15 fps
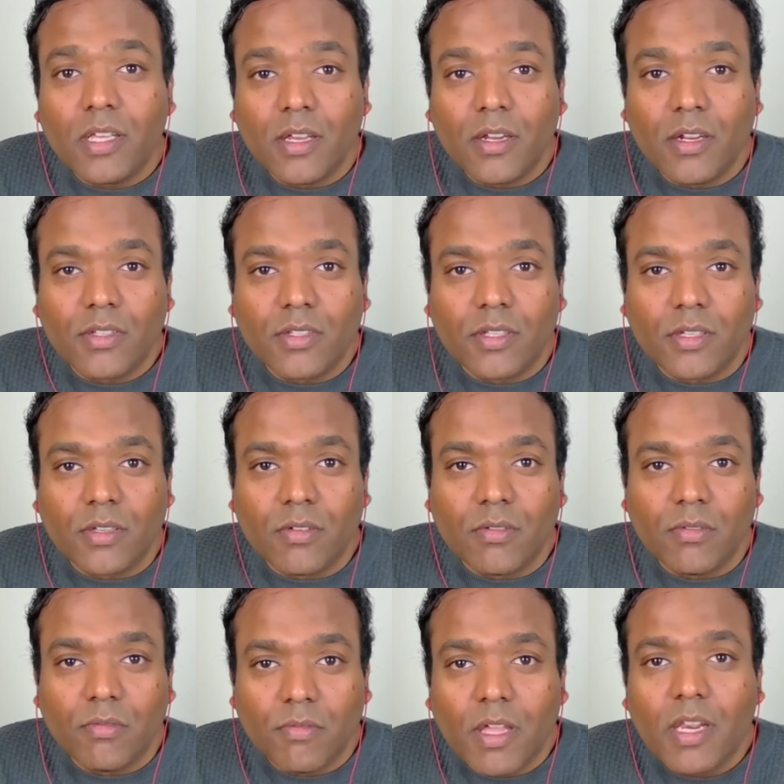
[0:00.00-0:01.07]
it is a
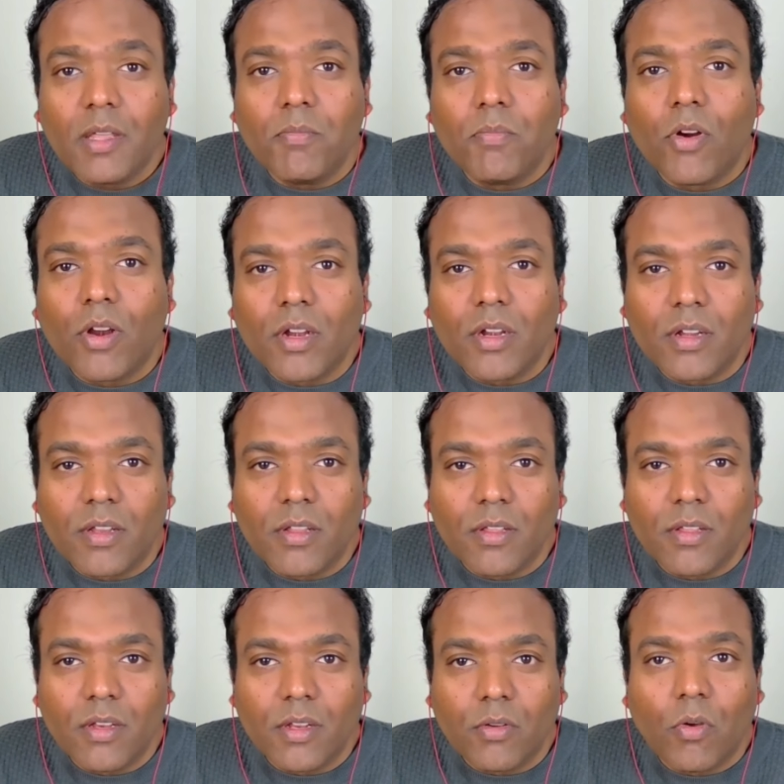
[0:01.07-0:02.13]
very important,
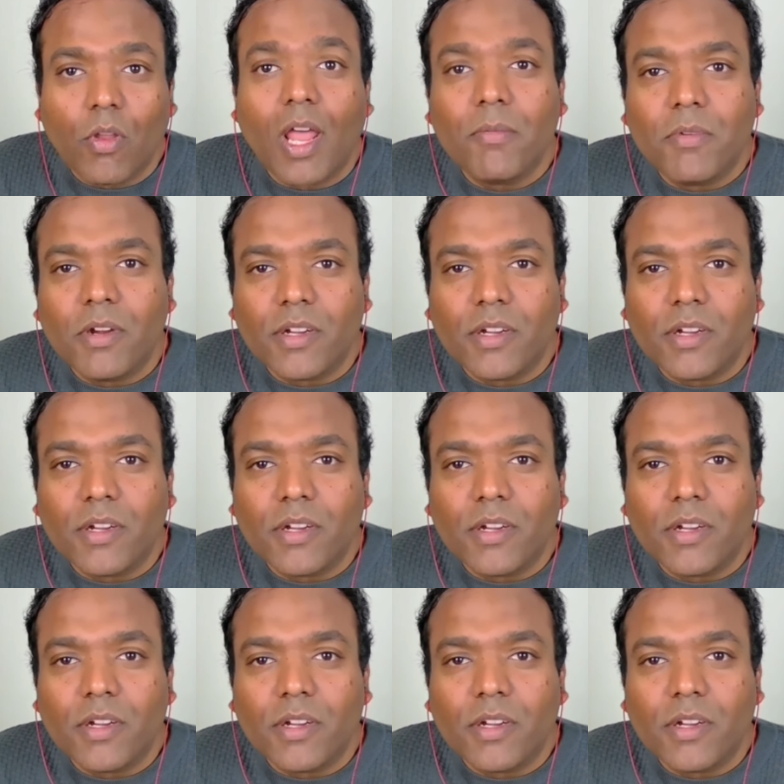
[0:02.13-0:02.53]
collaborative